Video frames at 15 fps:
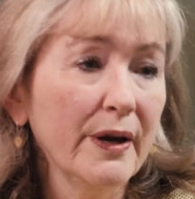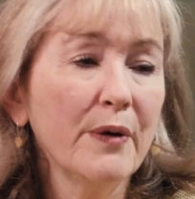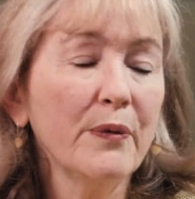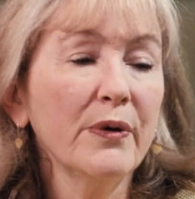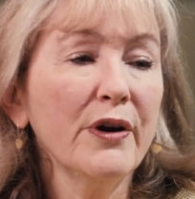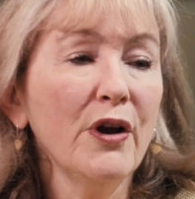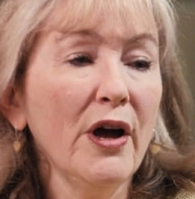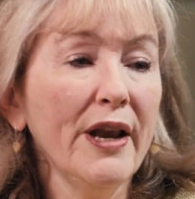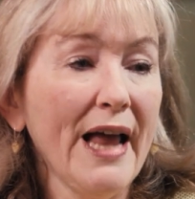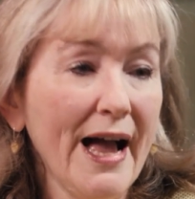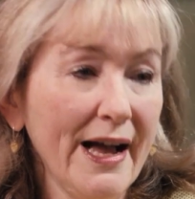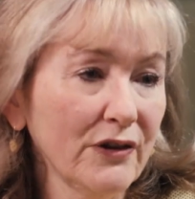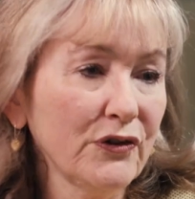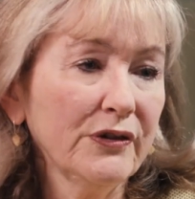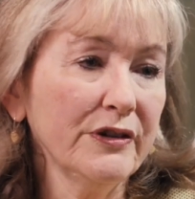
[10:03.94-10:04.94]
We're not
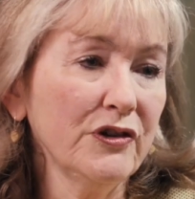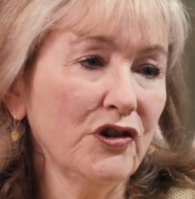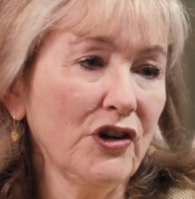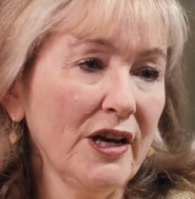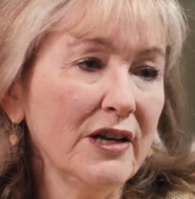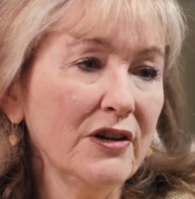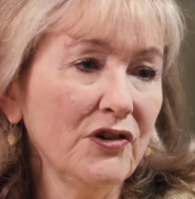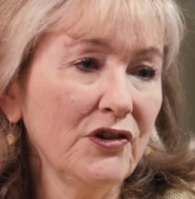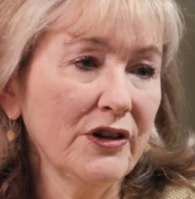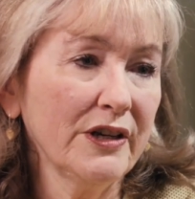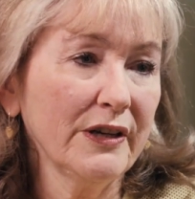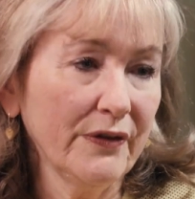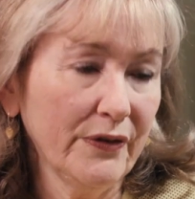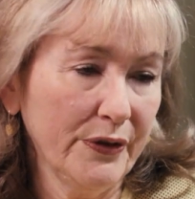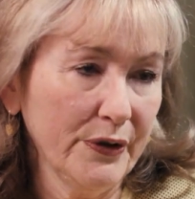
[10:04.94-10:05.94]
actually changing
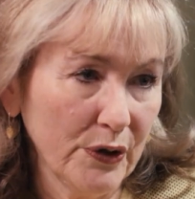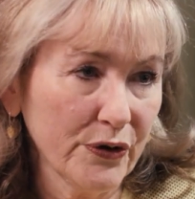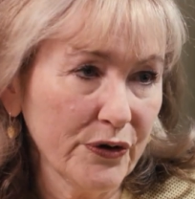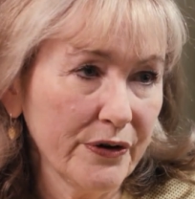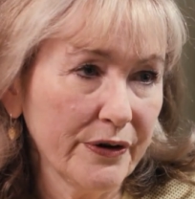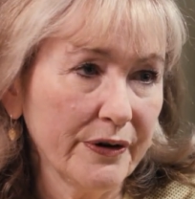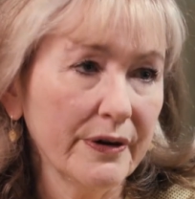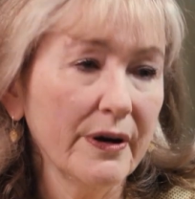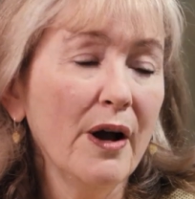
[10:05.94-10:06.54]
the learner.